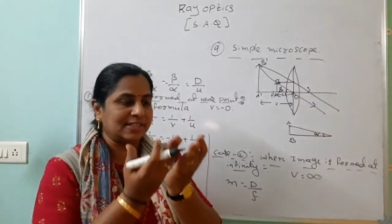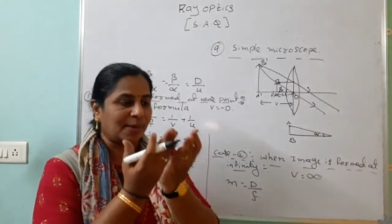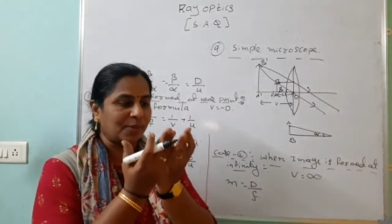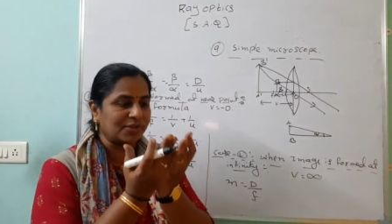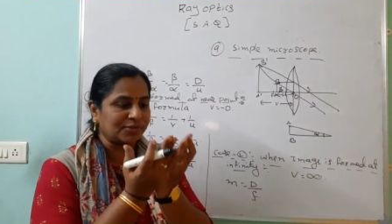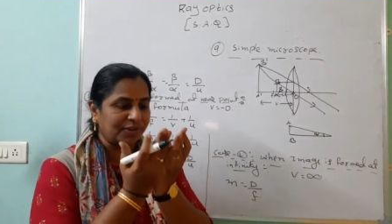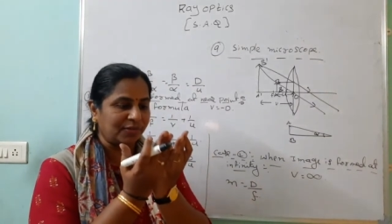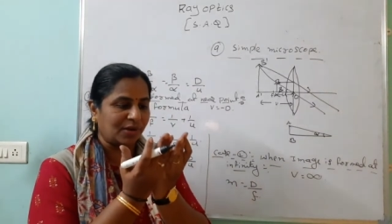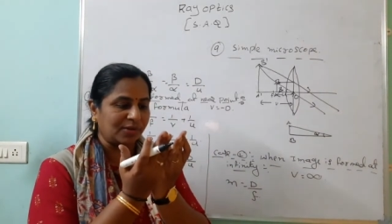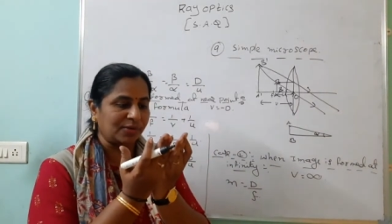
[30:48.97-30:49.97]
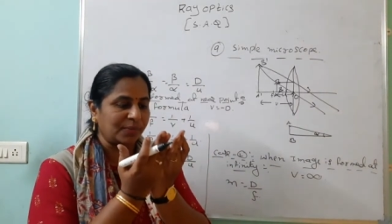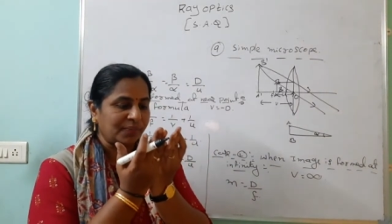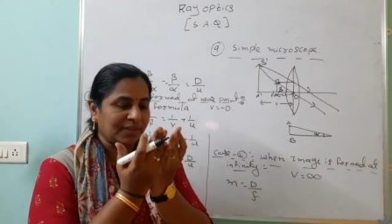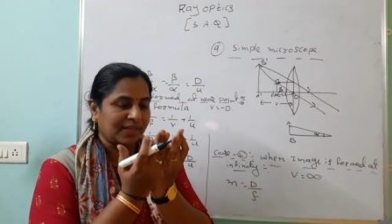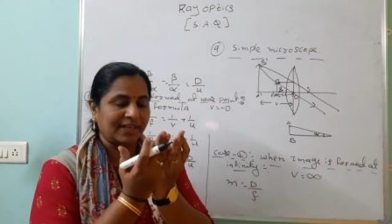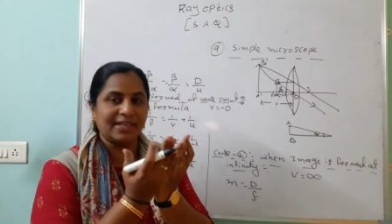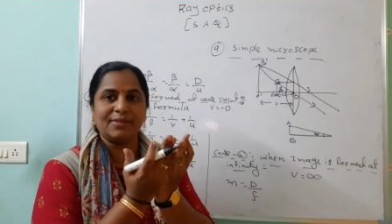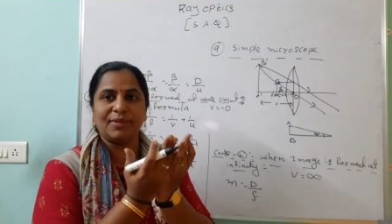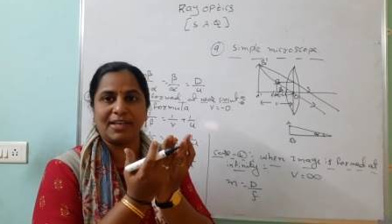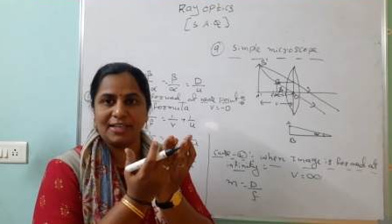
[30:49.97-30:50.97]
Suppose we want to
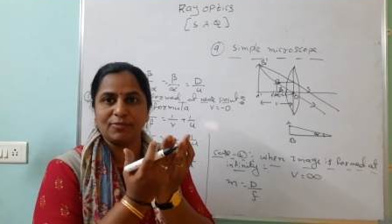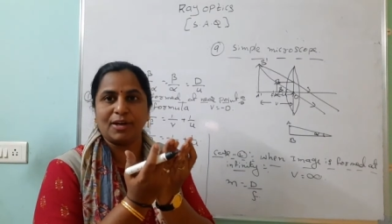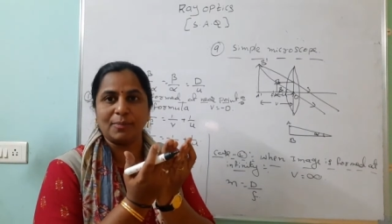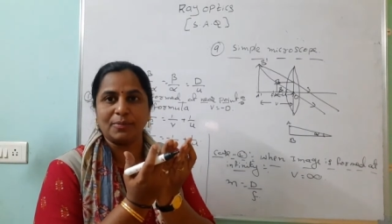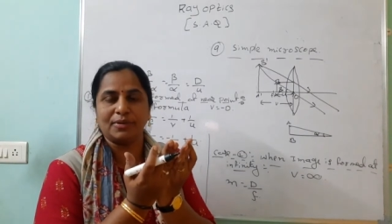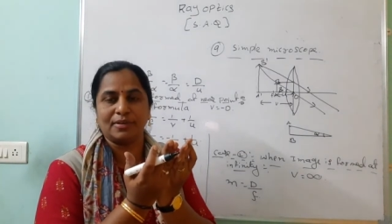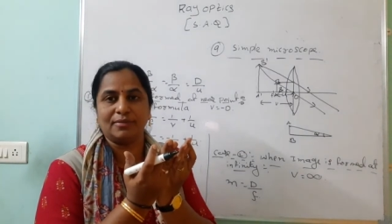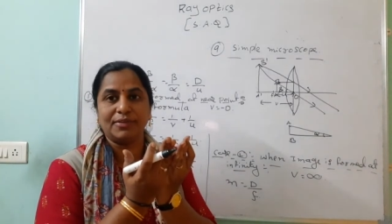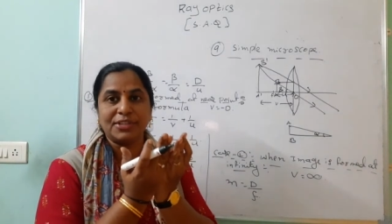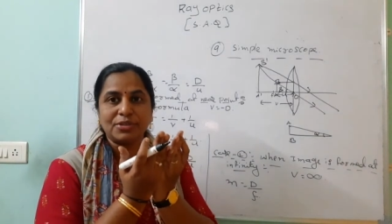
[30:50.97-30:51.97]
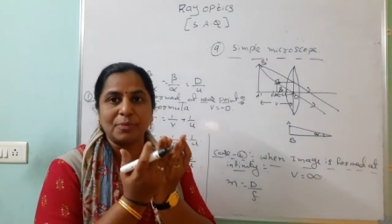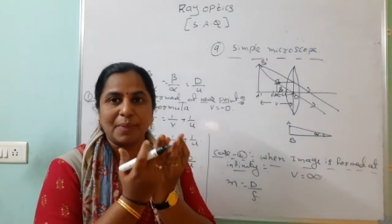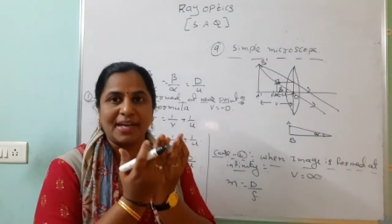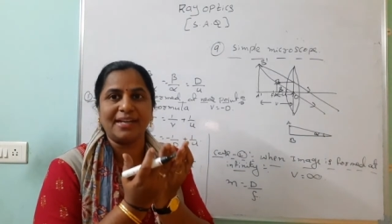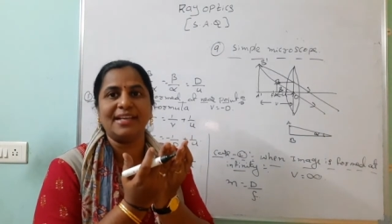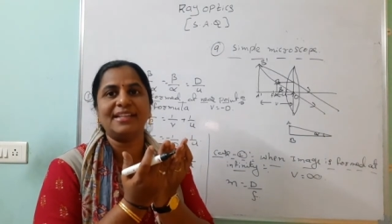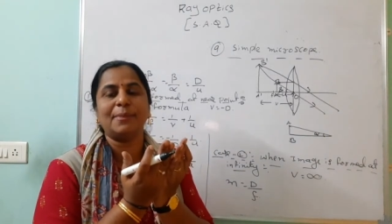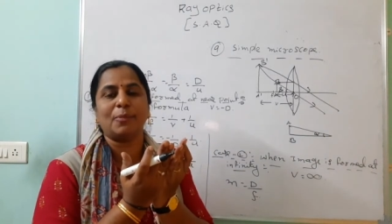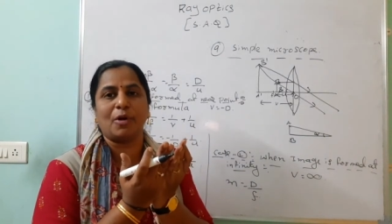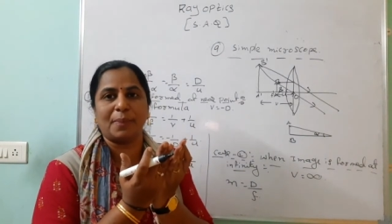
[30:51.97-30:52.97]
read any one book, we should maintain
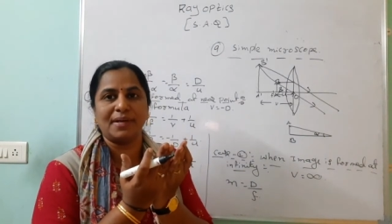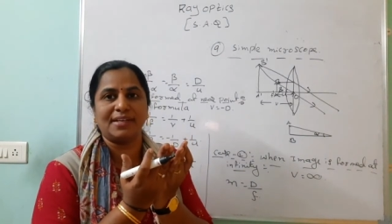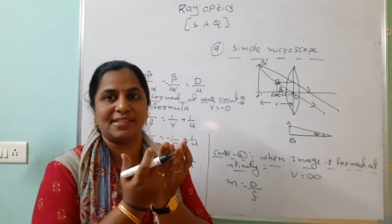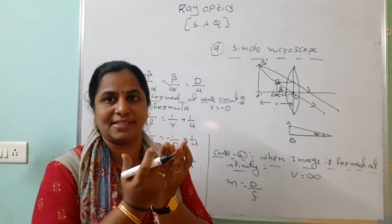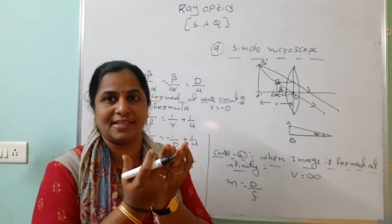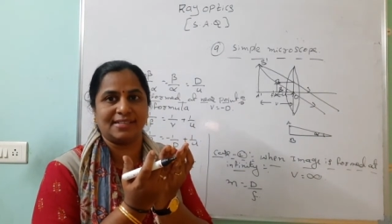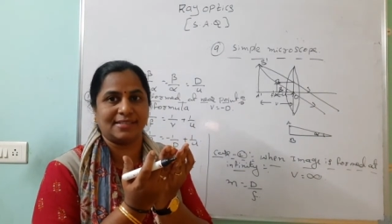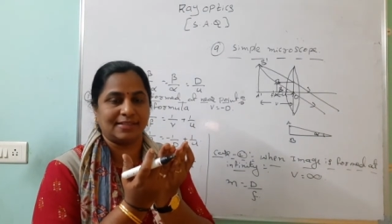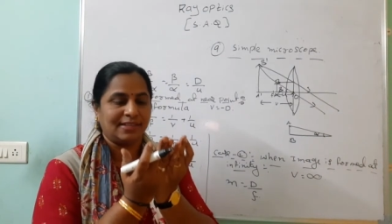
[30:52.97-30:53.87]
the proper distance.